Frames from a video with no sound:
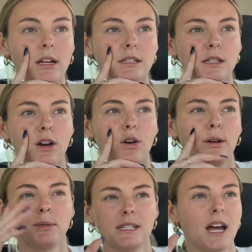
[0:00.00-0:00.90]
so it
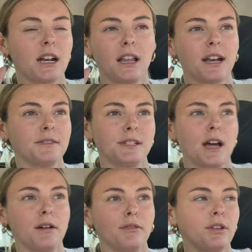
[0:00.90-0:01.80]
was not a lot of
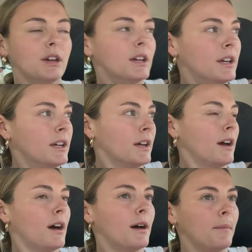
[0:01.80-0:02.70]
stuff.
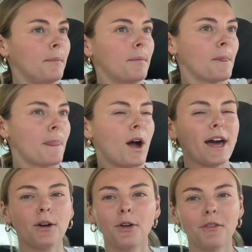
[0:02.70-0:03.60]
Um, I
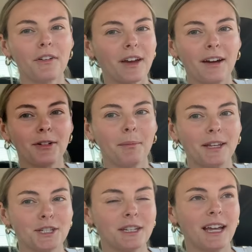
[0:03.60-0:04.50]
don't know if I've ever
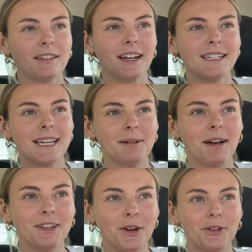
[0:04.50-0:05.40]
mentioned that, that I take
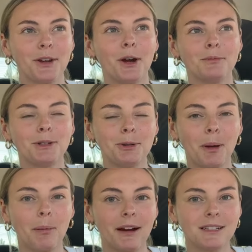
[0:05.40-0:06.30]
my laundry home to do at
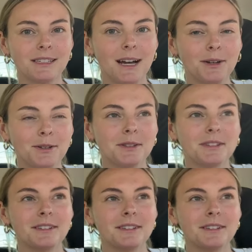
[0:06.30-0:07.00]
my parents' house